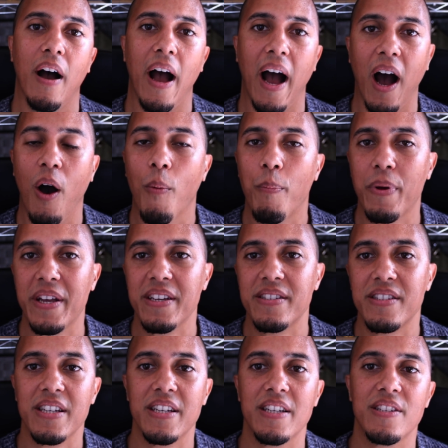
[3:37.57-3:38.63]
How
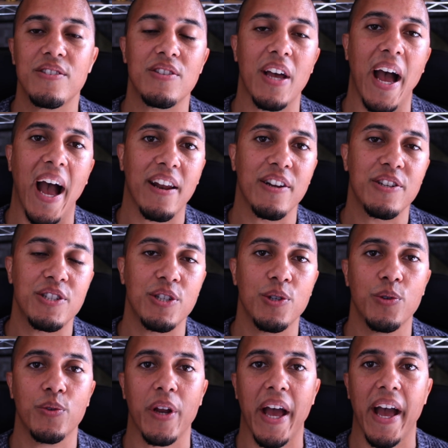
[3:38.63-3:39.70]
PC's
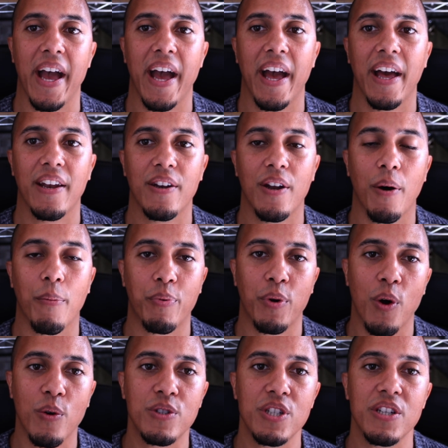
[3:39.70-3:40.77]
attitude and
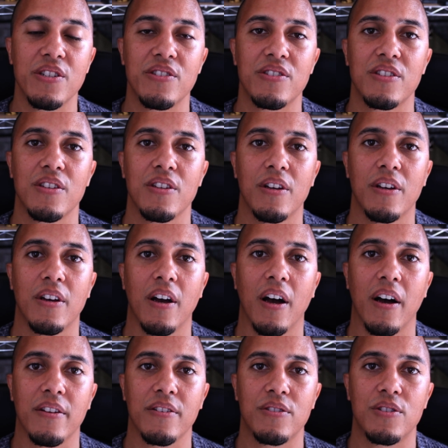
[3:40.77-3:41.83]
approaches
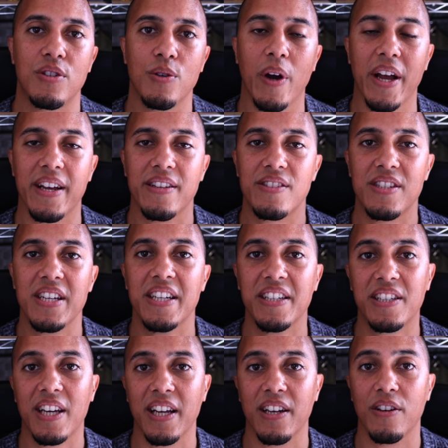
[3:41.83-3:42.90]
to a scene
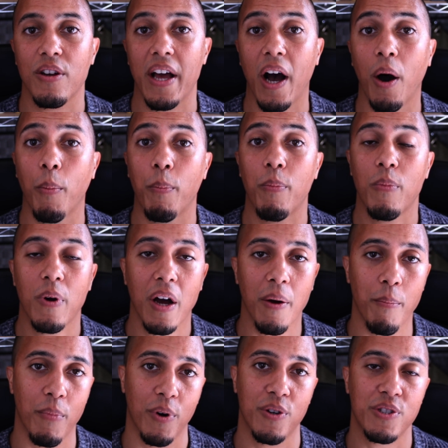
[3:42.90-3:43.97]
can help
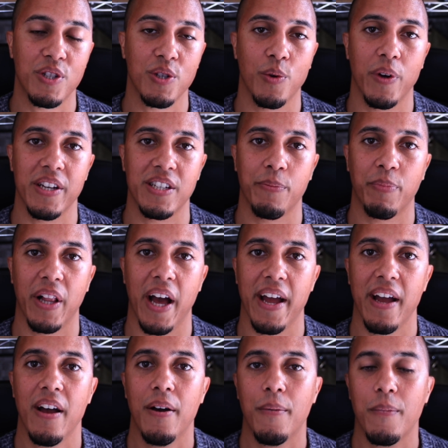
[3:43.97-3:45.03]
immerse you into play.
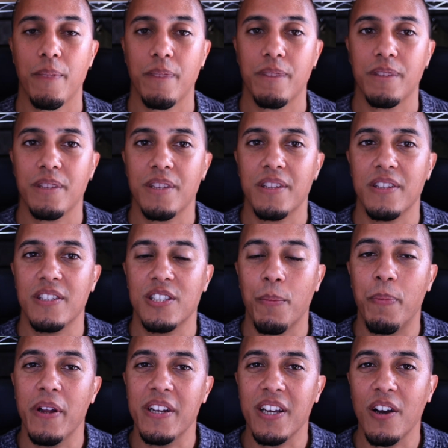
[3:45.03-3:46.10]

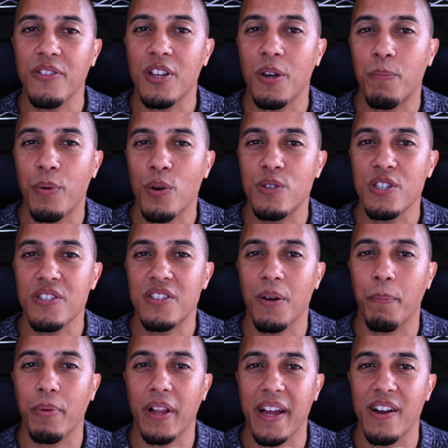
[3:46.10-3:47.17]
Depending on the approaches the
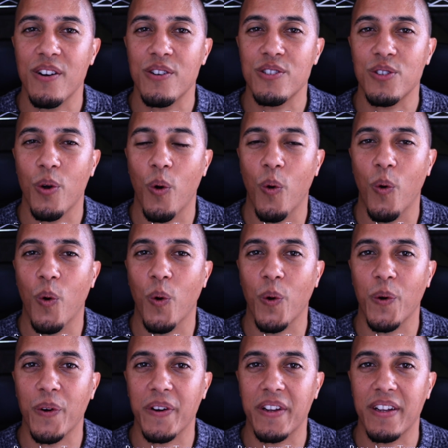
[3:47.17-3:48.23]
players
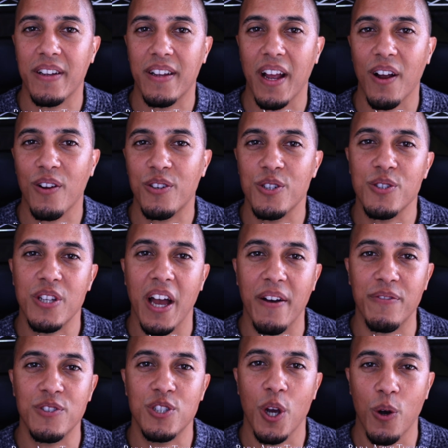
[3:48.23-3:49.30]
or characters
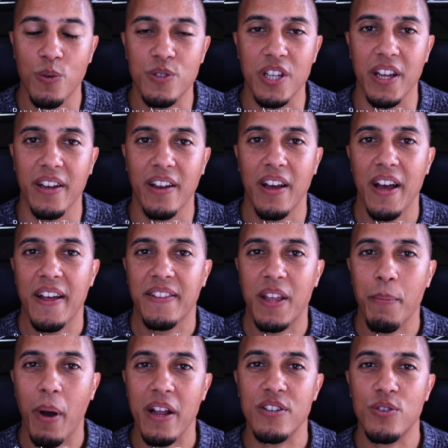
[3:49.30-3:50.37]
have chosen, they
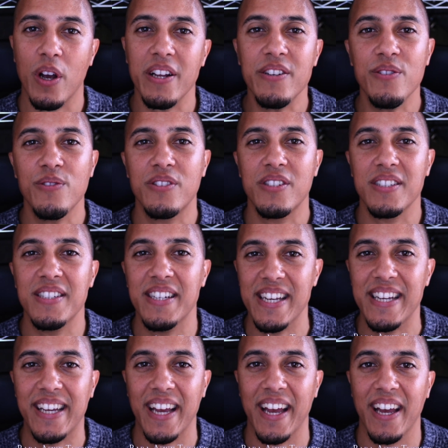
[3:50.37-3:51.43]
might try to
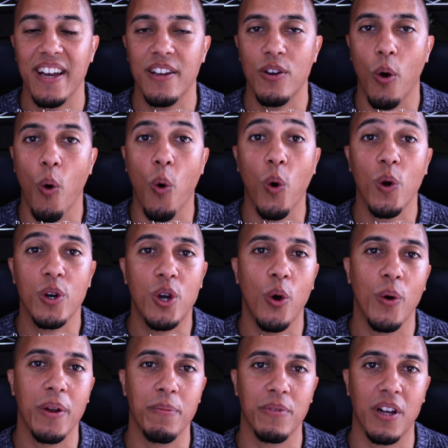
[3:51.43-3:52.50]
sneak in or go
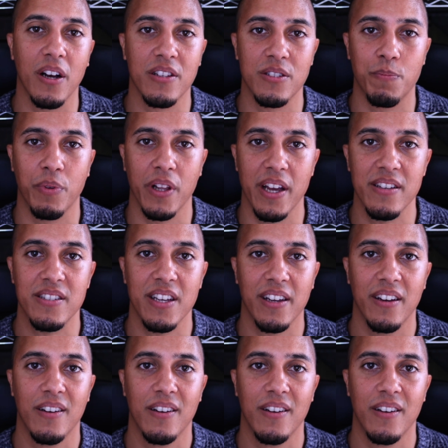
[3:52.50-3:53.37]
in guns blazing.